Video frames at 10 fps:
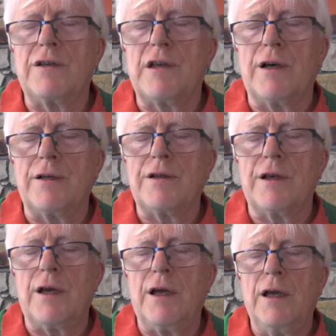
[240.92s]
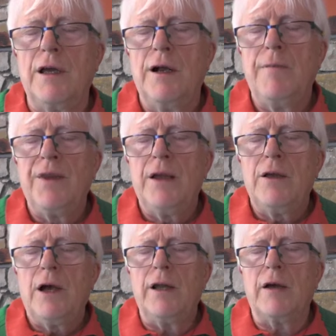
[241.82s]
Sate,
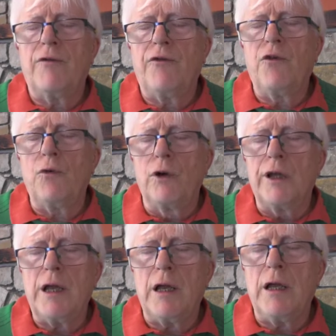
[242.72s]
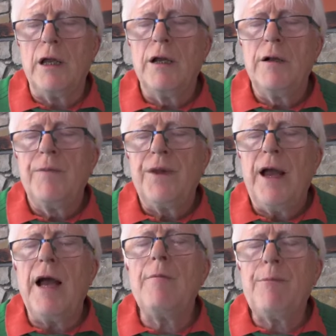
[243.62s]
and I fully
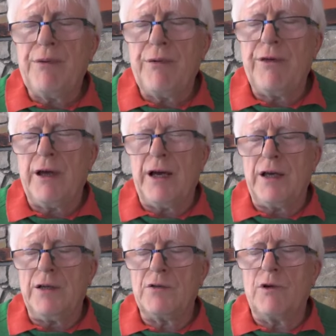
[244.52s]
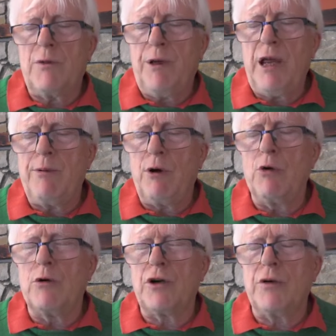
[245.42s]
empathise with people
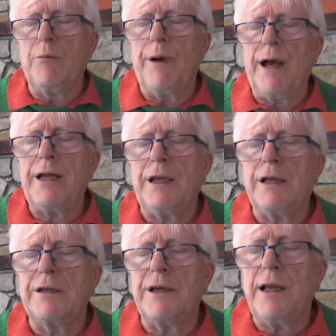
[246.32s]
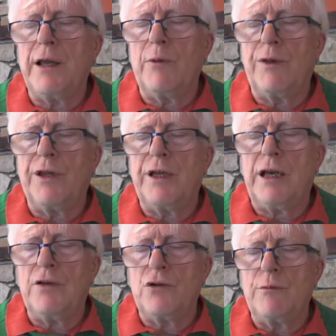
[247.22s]
who are combining, dealing with the
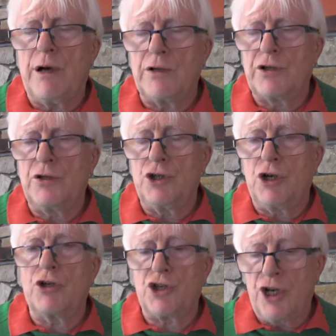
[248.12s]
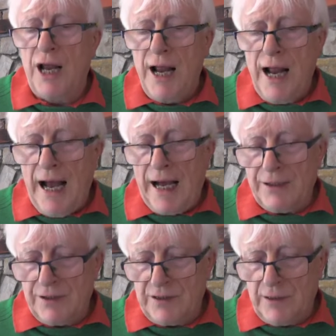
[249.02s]
Ketu Mars conjunction
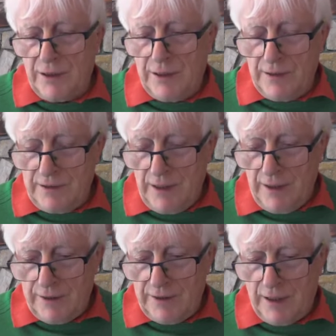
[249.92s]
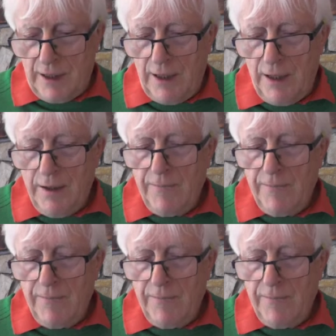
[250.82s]
and Sade Sate.